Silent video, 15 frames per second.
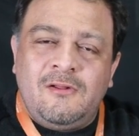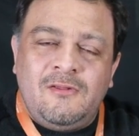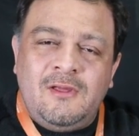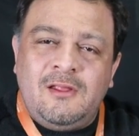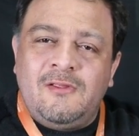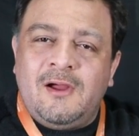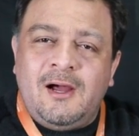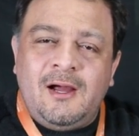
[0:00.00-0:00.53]
the
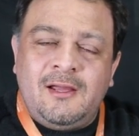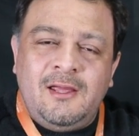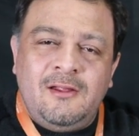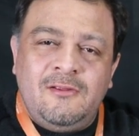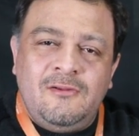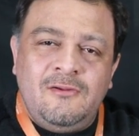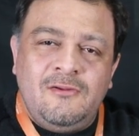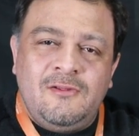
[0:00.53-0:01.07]
Talking
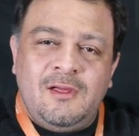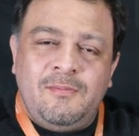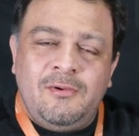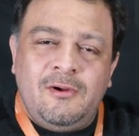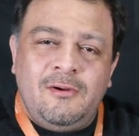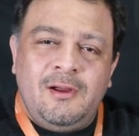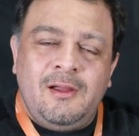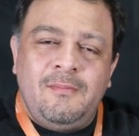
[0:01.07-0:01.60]
Tuesday
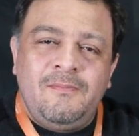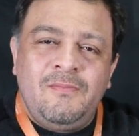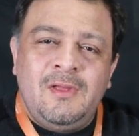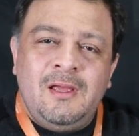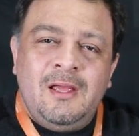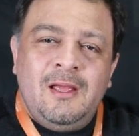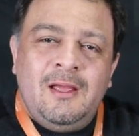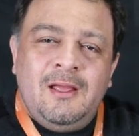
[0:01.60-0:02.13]
program,
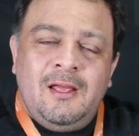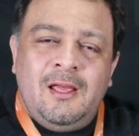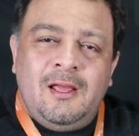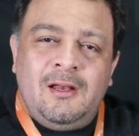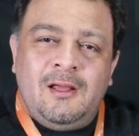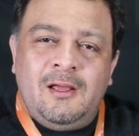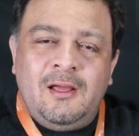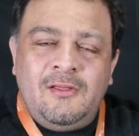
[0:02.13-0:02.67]

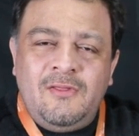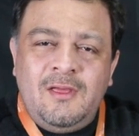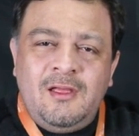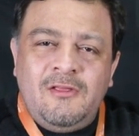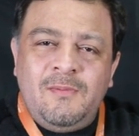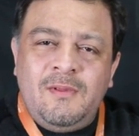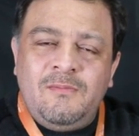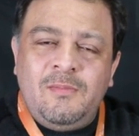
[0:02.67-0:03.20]
and uh, I think
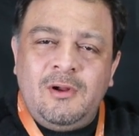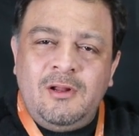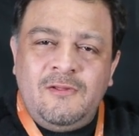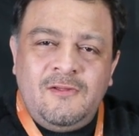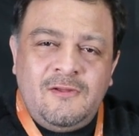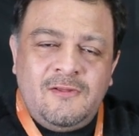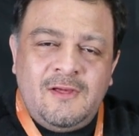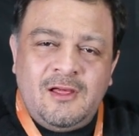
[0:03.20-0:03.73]
it's been pretty
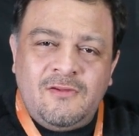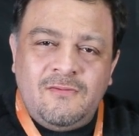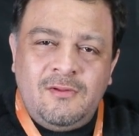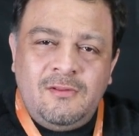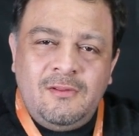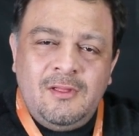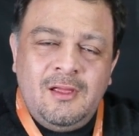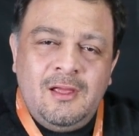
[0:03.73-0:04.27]

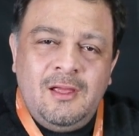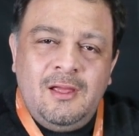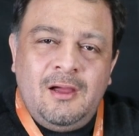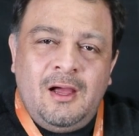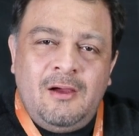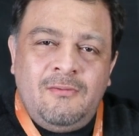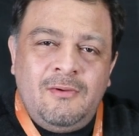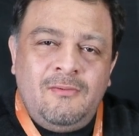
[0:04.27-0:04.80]
successful.
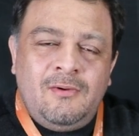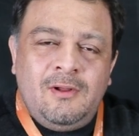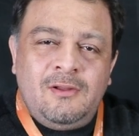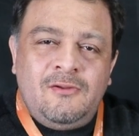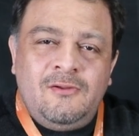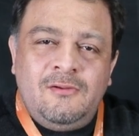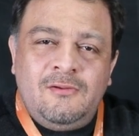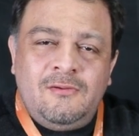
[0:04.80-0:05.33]
Uh, we want
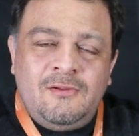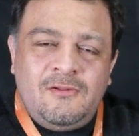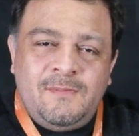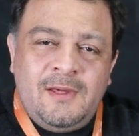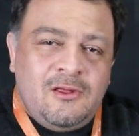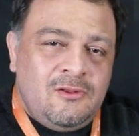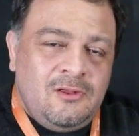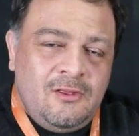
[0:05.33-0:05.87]
to
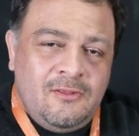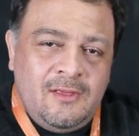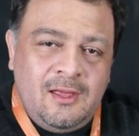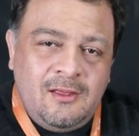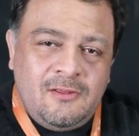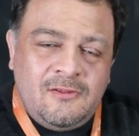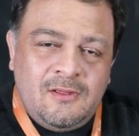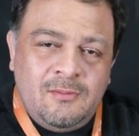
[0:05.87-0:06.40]
especially
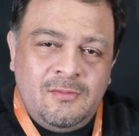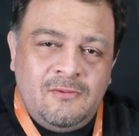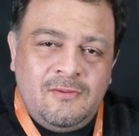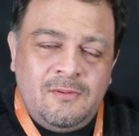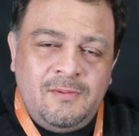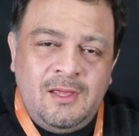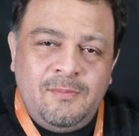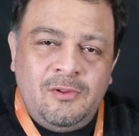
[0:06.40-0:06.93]
thank some of the
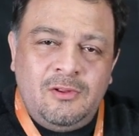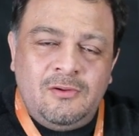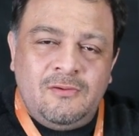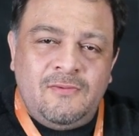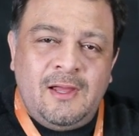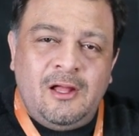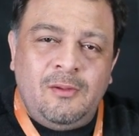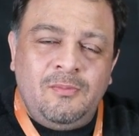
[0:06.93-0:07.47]
people who
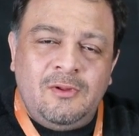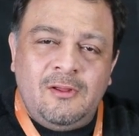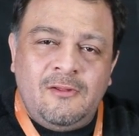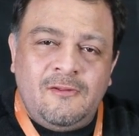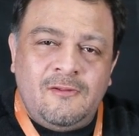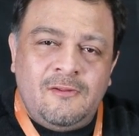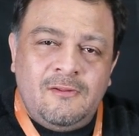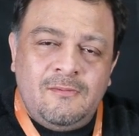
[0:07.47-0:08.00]
have helped
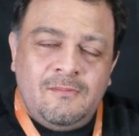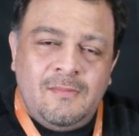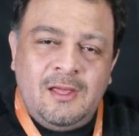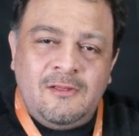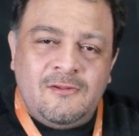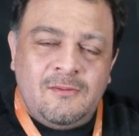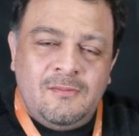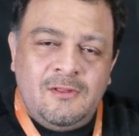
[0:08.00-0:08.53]
us
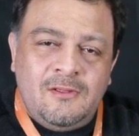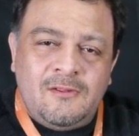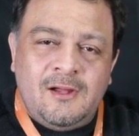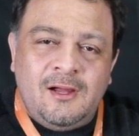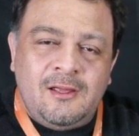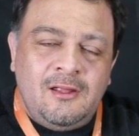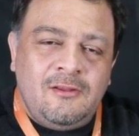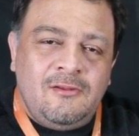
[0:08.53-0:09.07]
make some of these
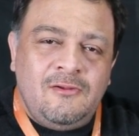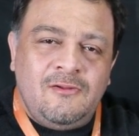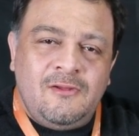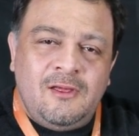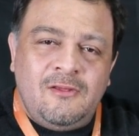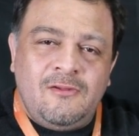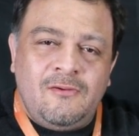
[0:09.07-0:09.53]
Talking Tuesdays